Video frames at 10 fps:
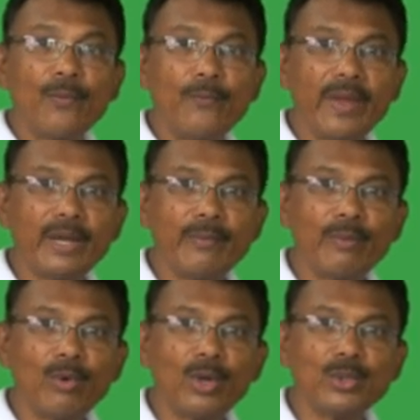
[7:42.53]
When we
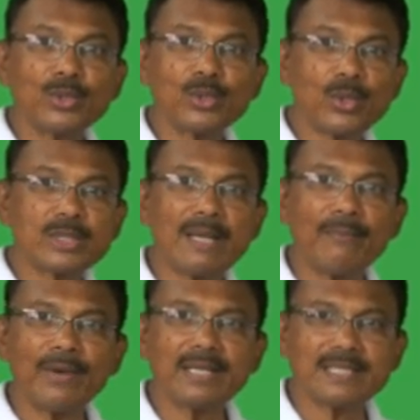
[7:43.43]
want to show
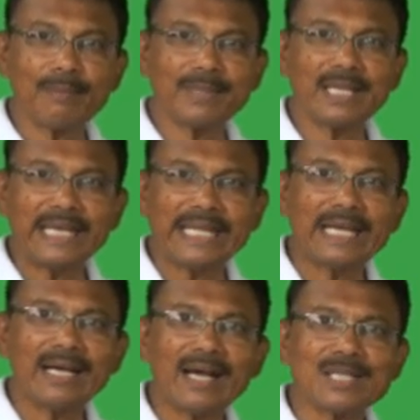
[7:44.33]
someone something
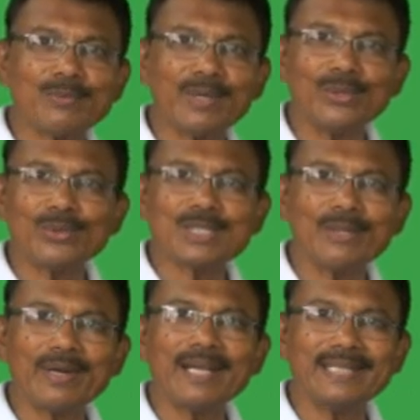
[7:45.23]
near us, we use
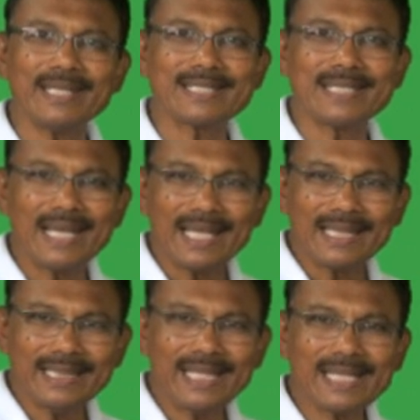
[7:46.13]
the word this.
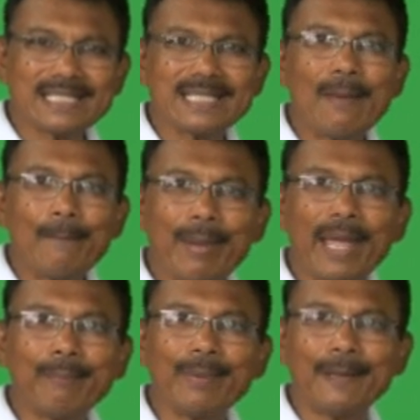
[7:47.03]
This
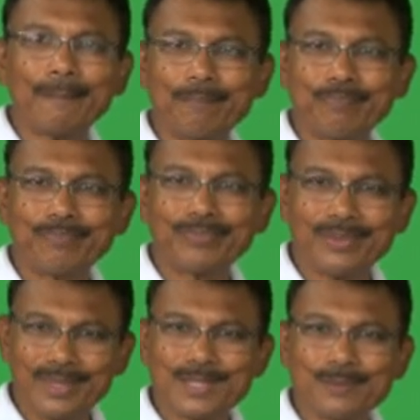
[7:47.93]
paper.
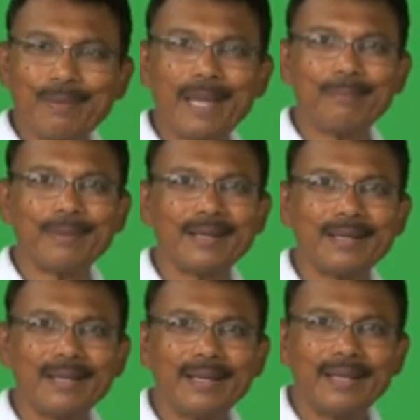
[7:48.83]
This paper.
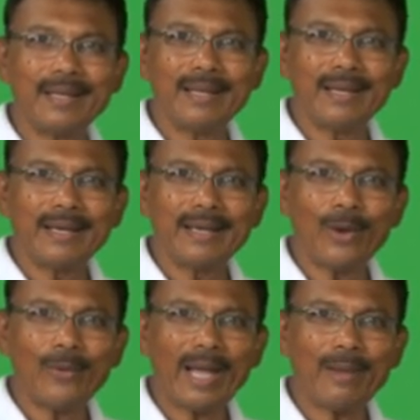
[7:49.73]

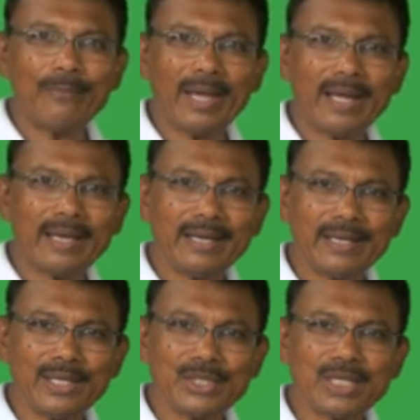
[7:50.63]
Now I am wearing a
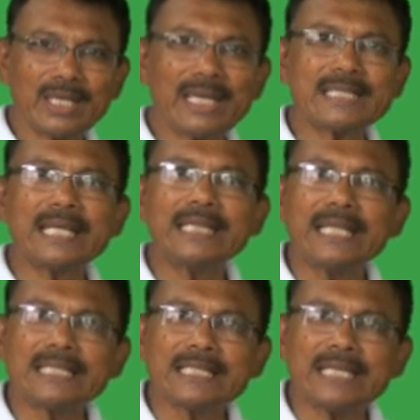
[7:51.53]
t-shirt, I say
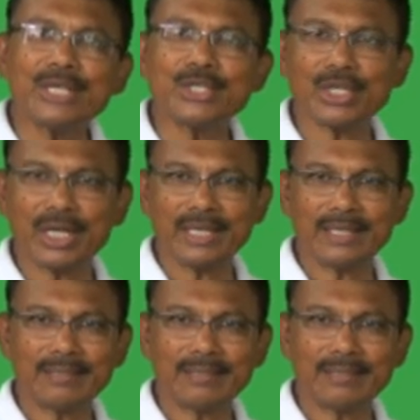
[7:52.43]
this t-shirt.